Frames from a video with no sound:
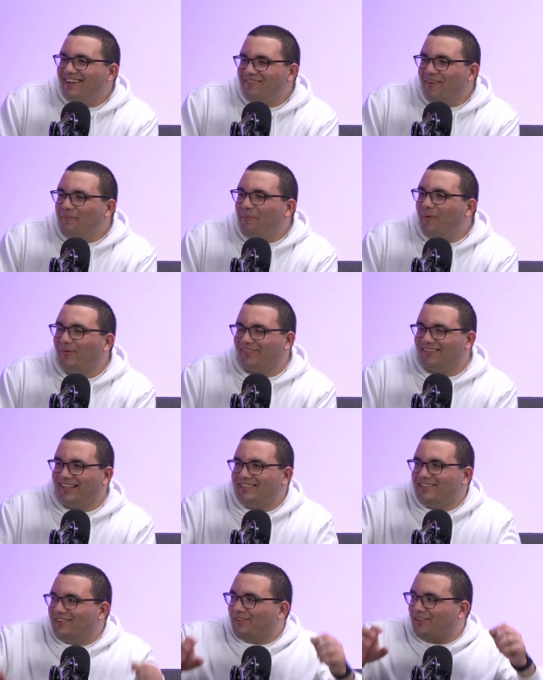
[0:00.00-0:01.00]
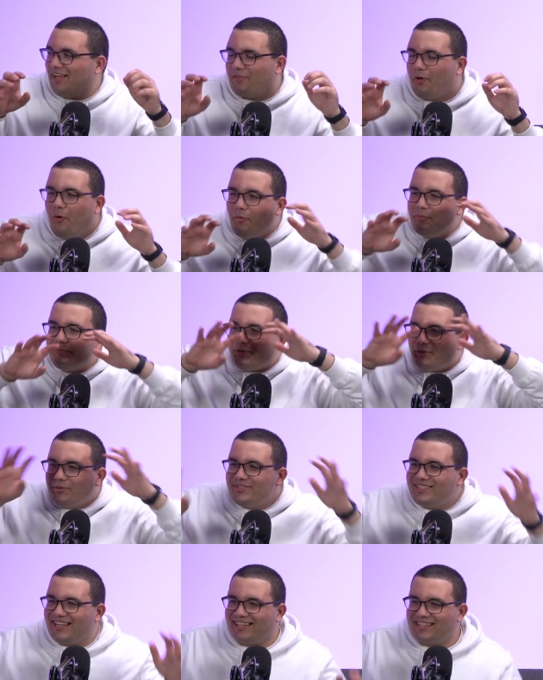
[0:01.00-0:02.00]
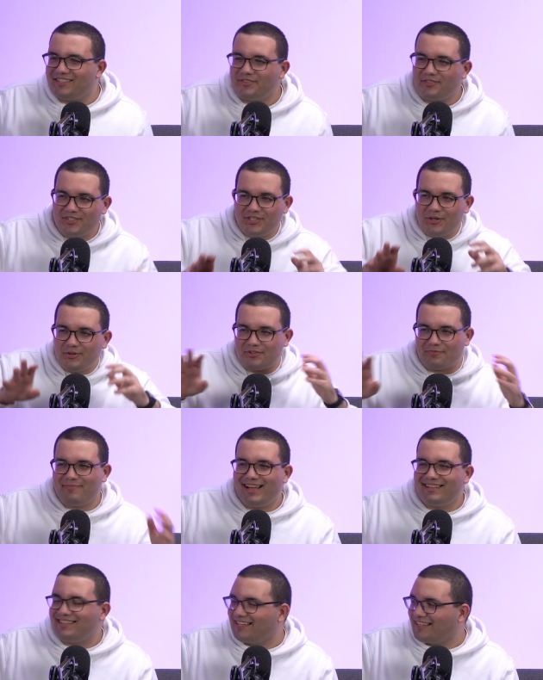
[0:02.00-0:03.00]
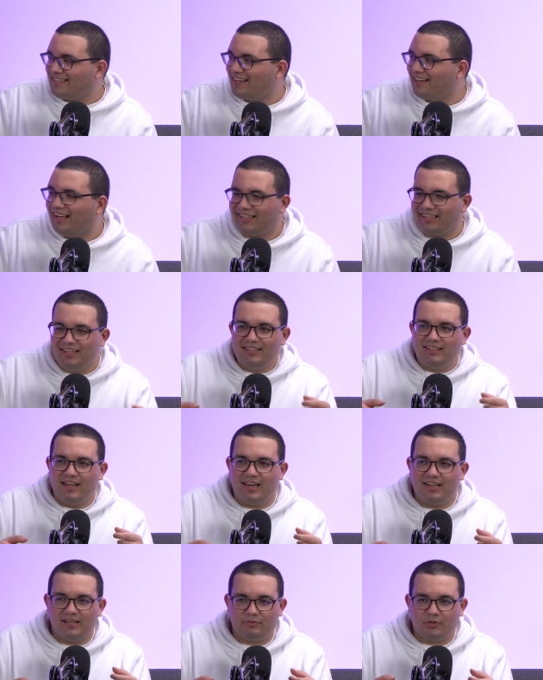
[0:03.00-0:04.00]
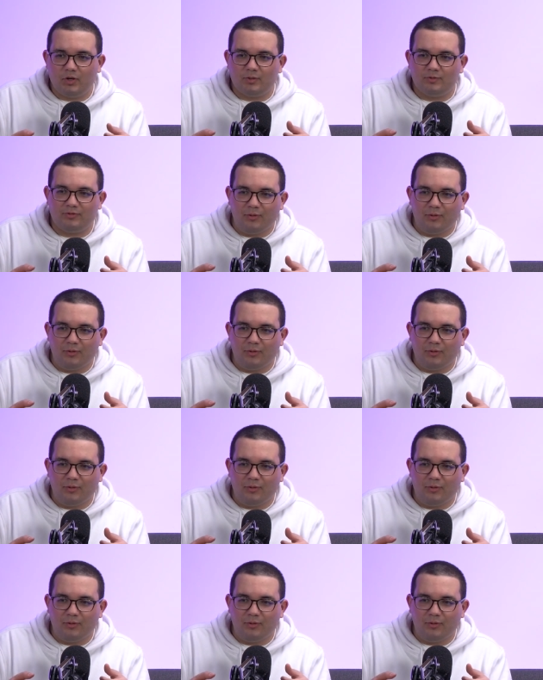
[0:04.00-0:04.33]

and at one point there's like the whole music. It's so dramatic, and they're like, and I've gone